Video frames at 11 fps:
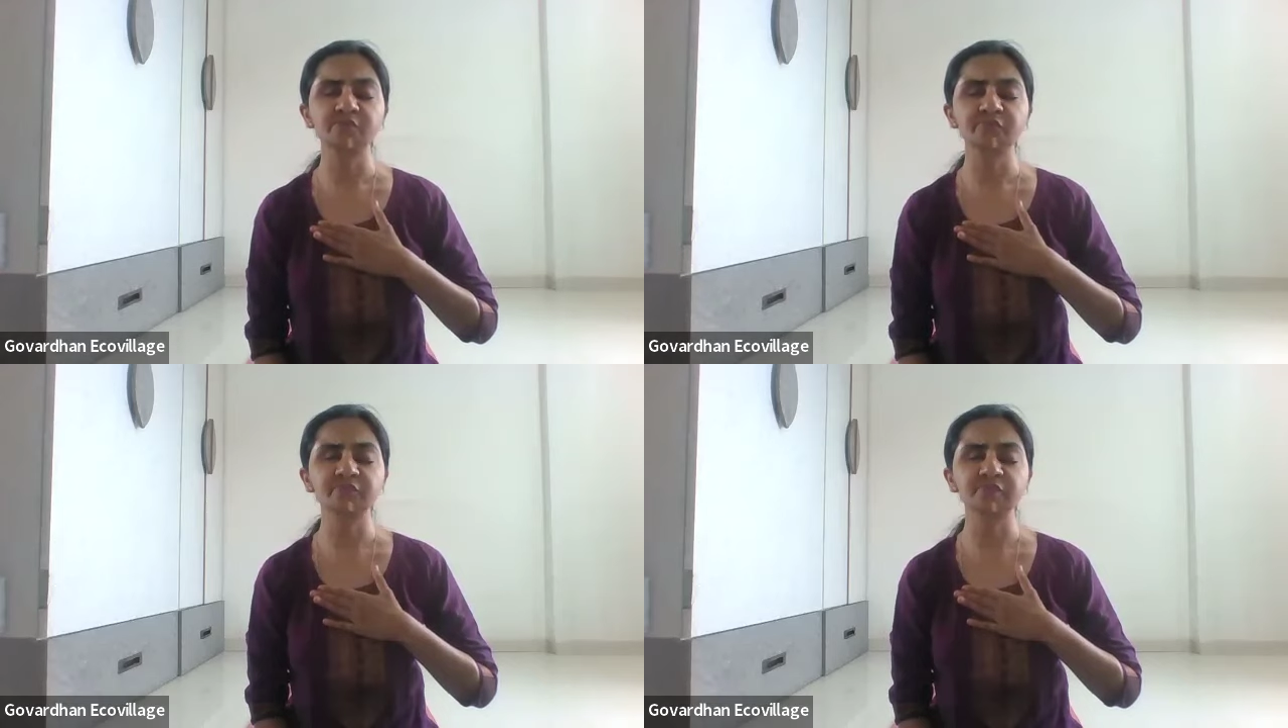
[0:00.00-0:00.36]

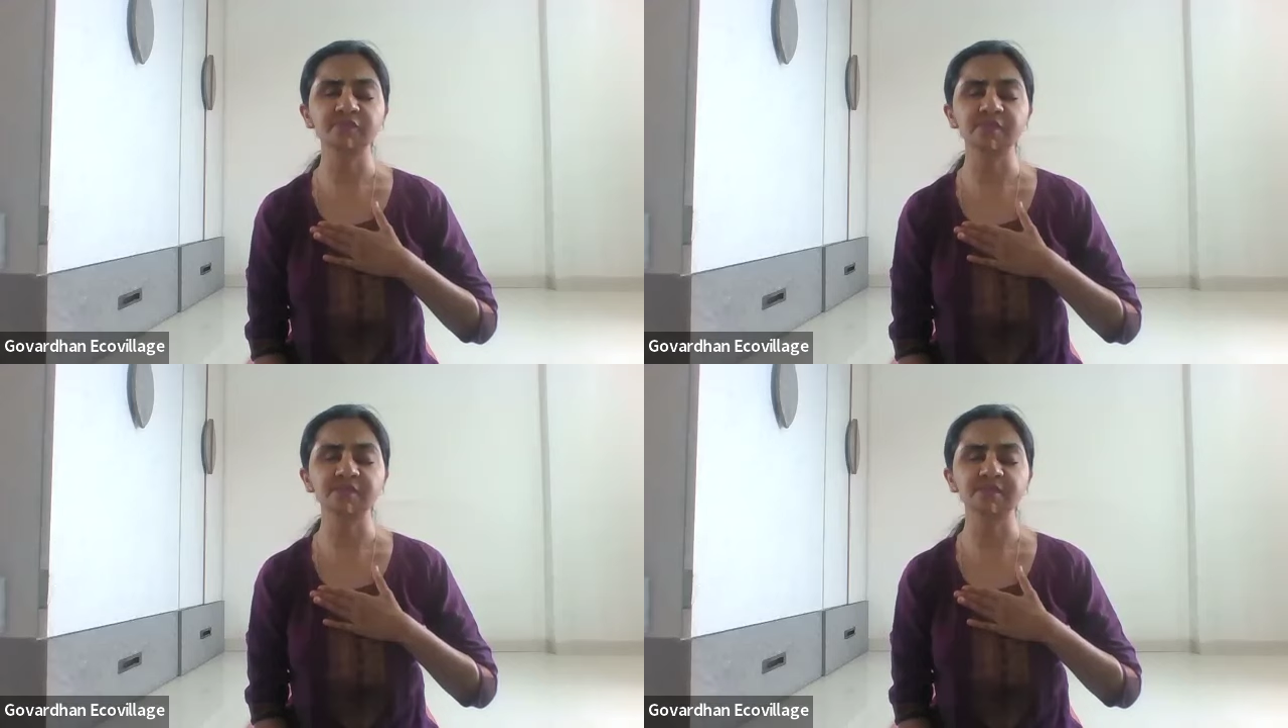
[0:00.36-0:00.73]
of the
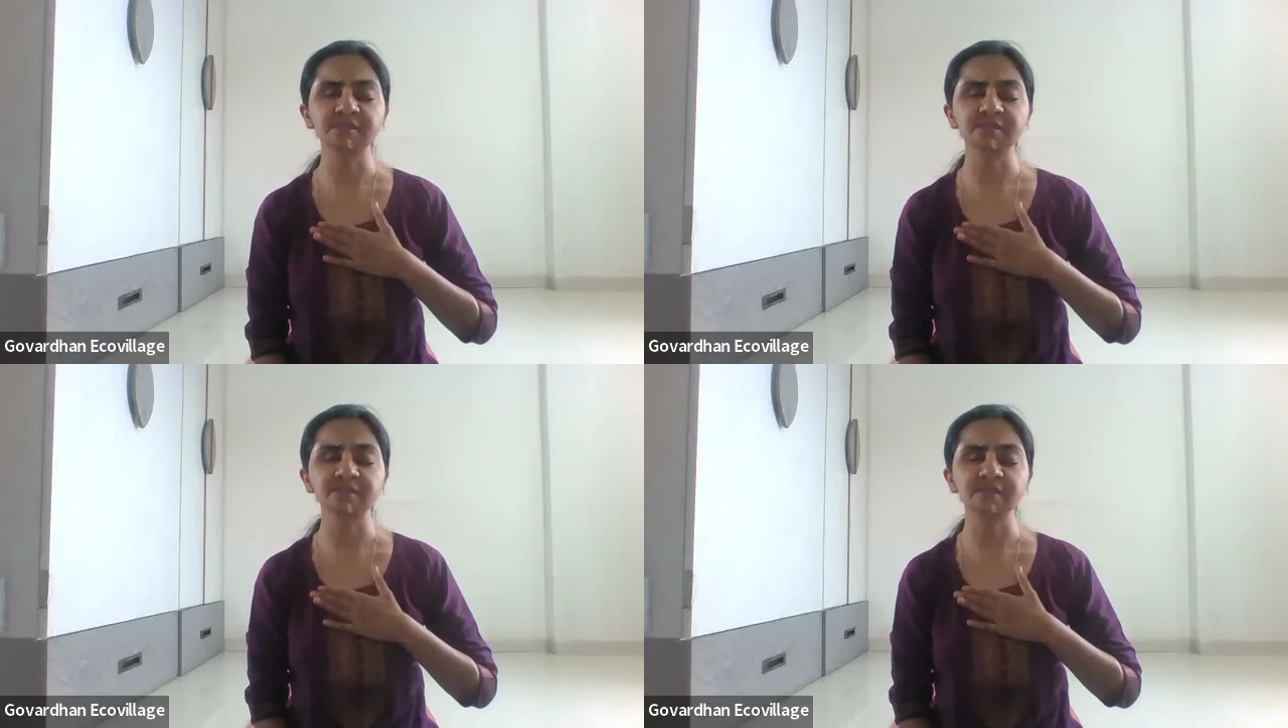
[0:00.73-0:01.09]

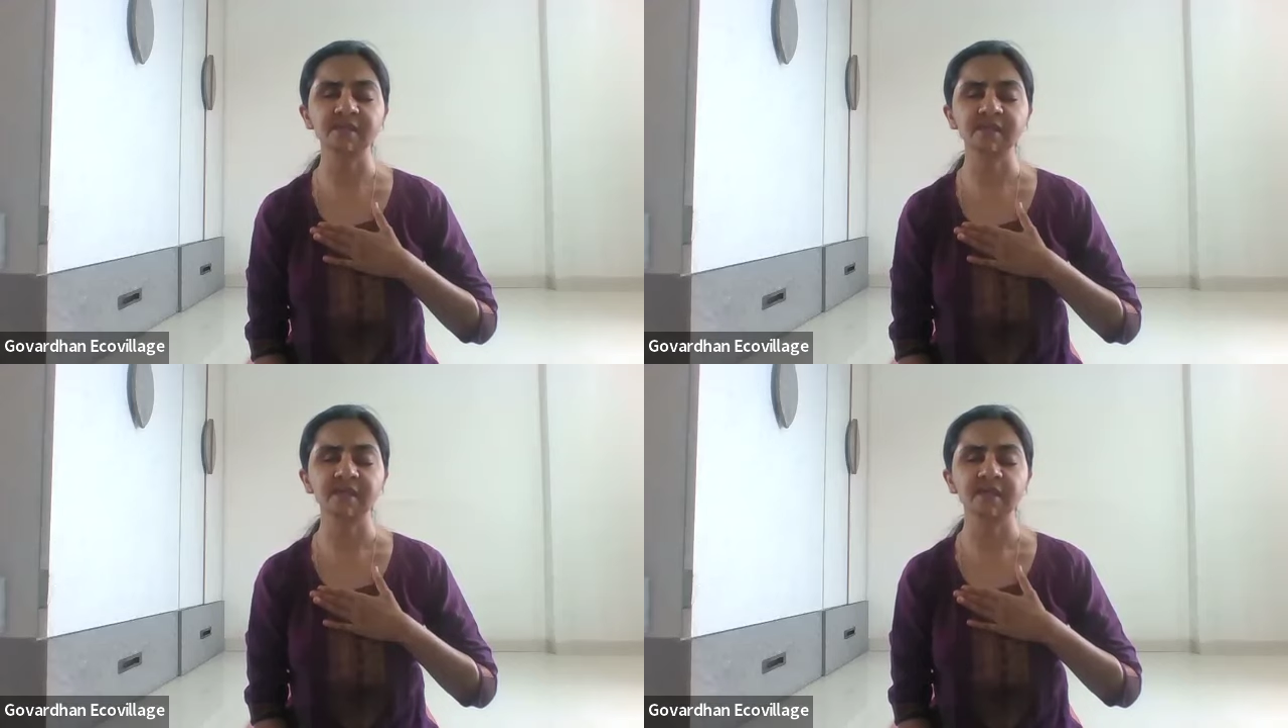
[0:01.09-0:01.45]
chest,
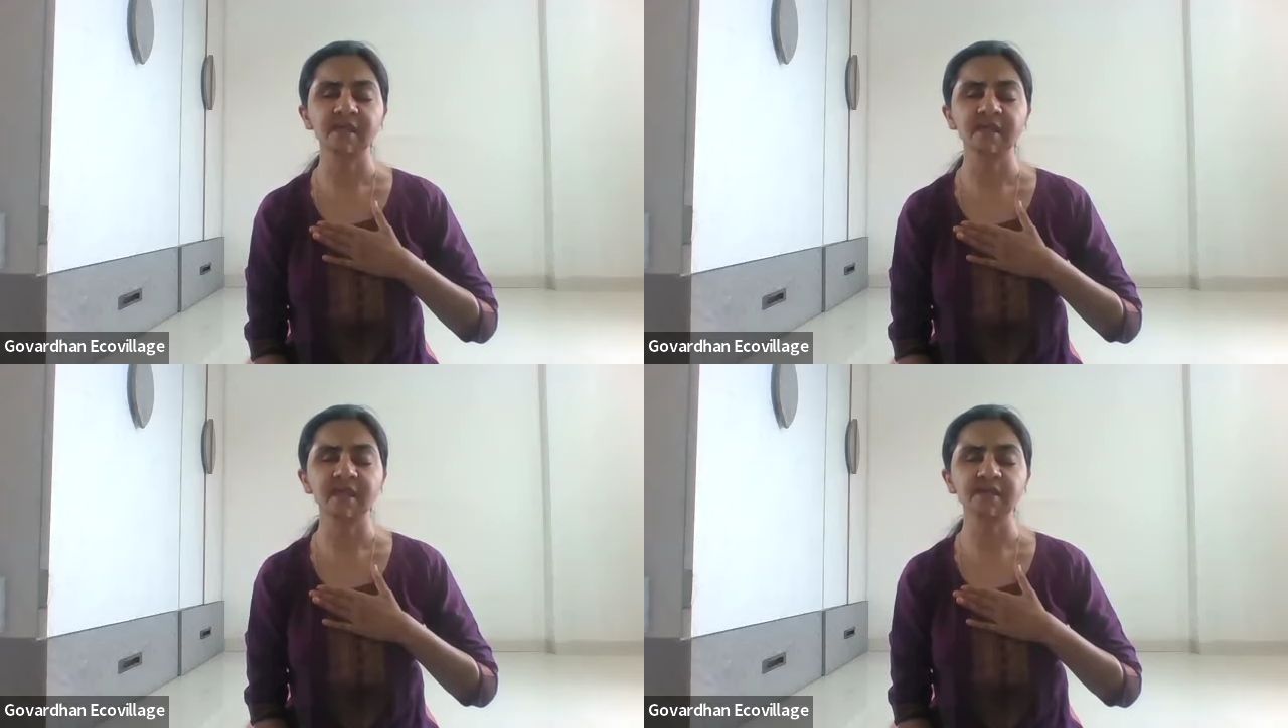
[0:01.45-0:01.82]

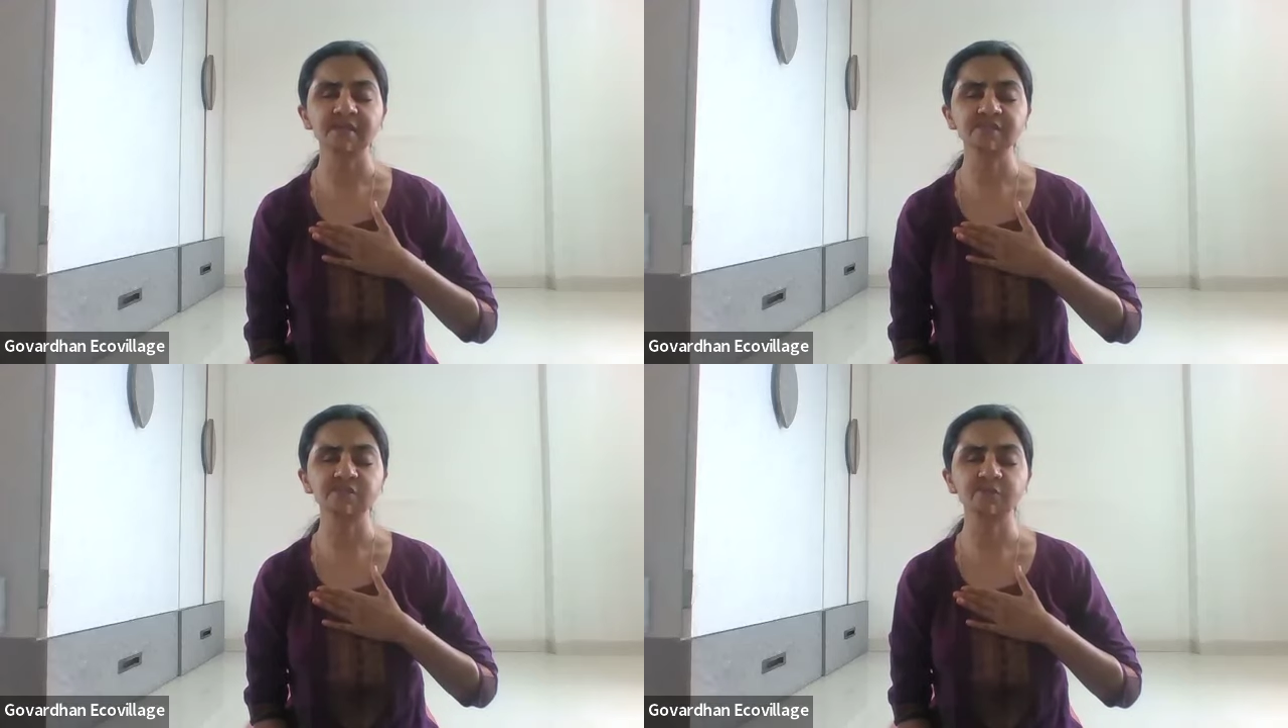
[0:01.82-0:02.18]

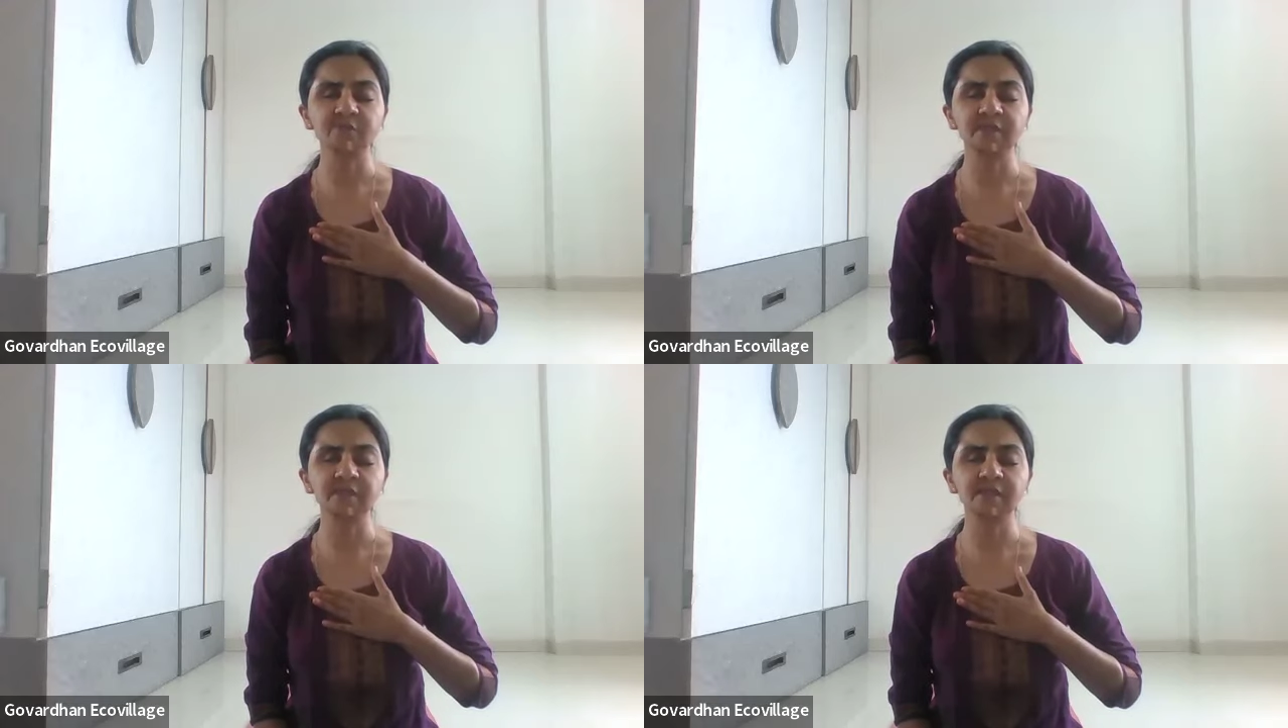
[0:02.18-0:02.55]
as you
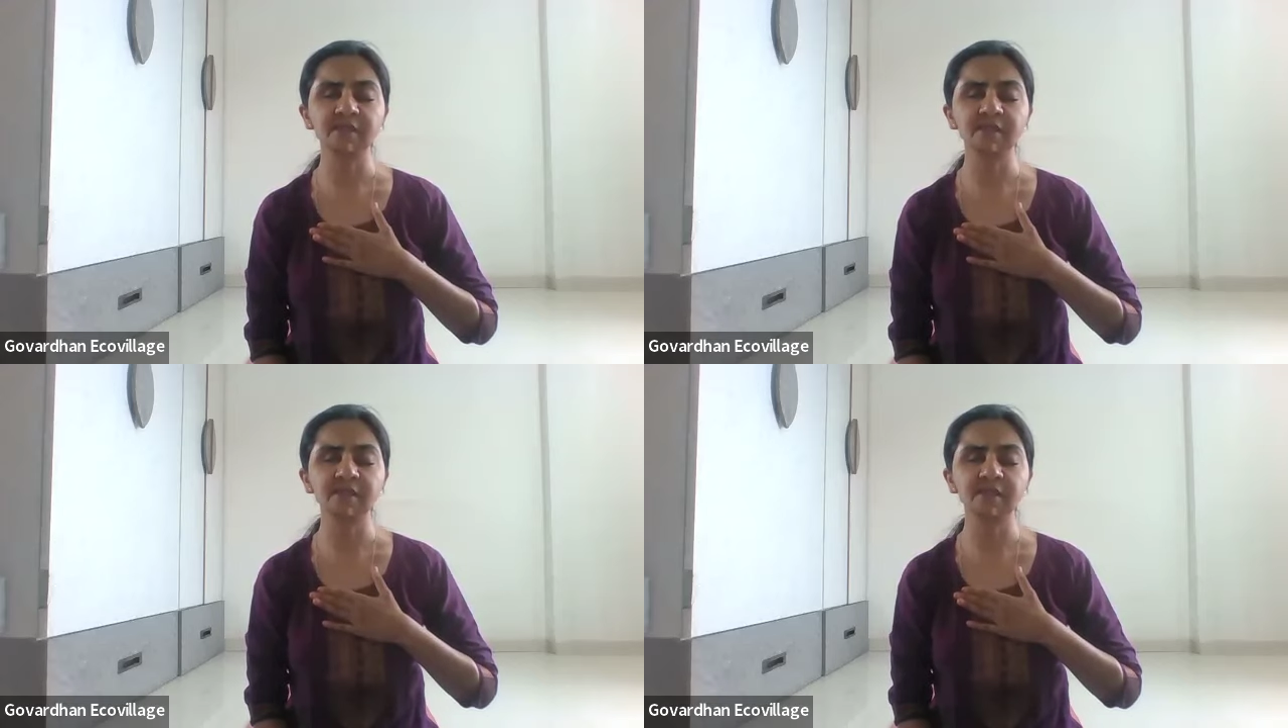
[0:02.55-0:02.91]

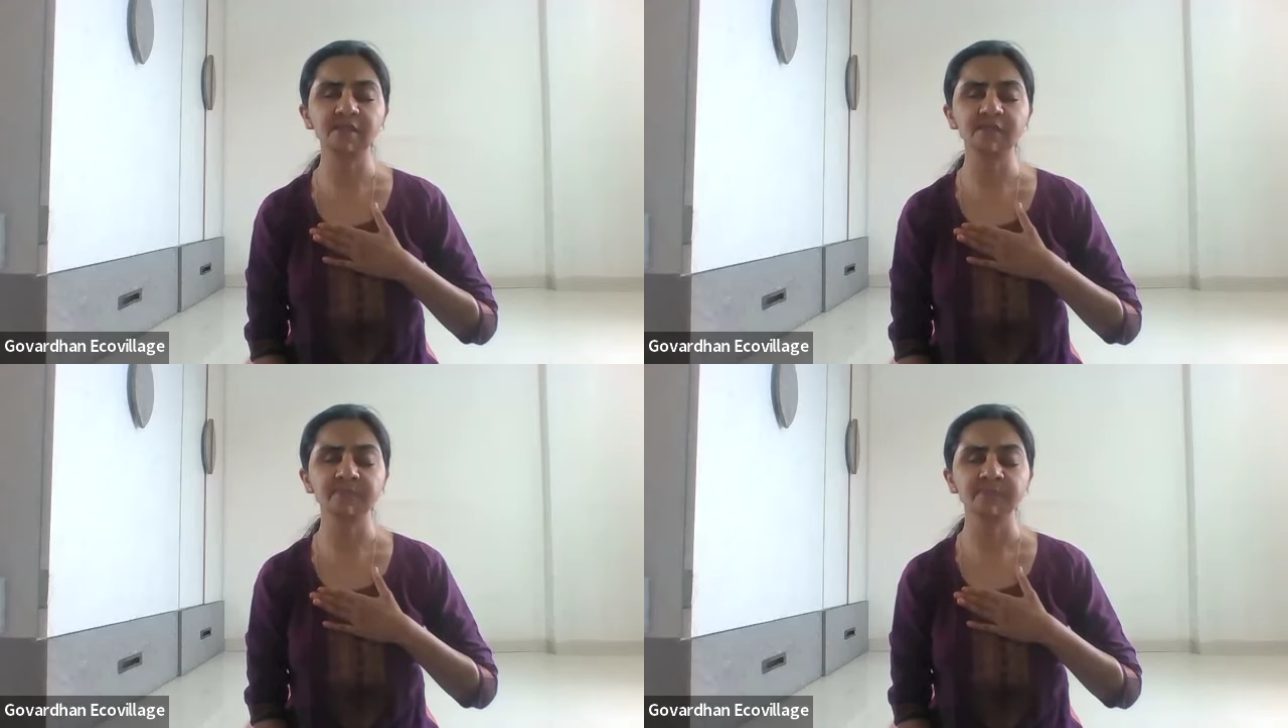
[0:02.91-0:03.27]

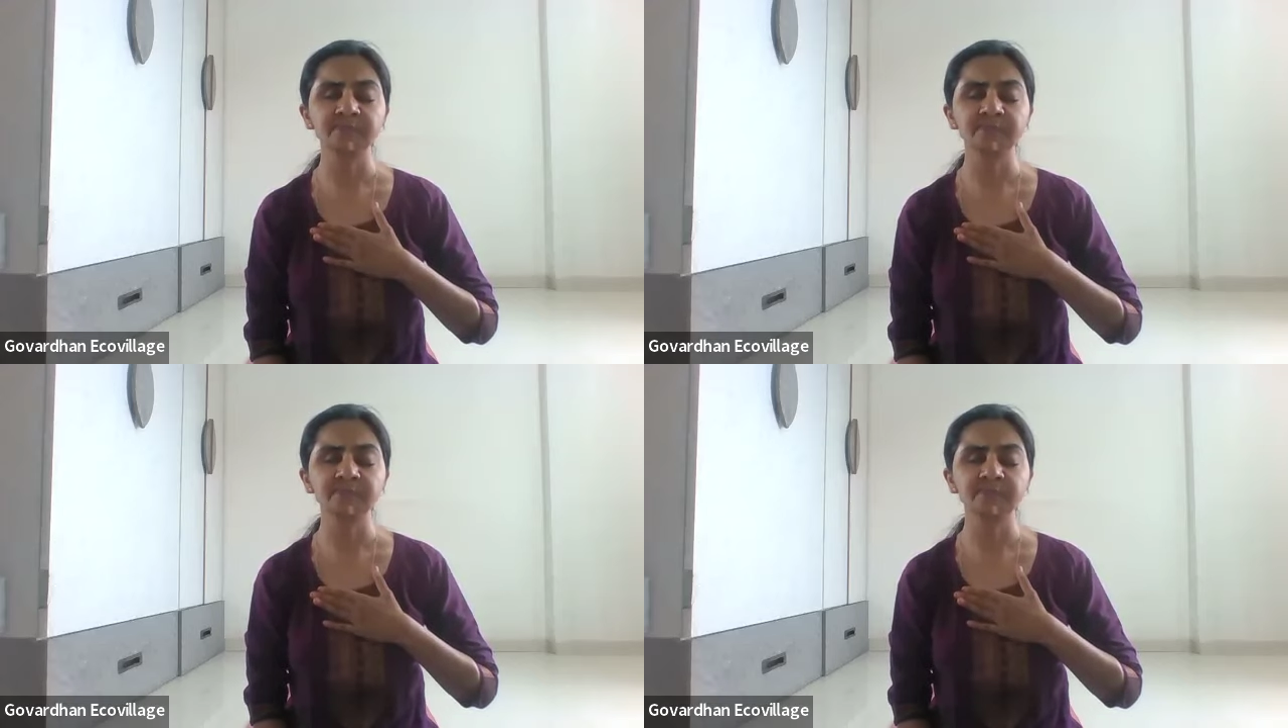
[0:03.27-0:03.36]
inhale,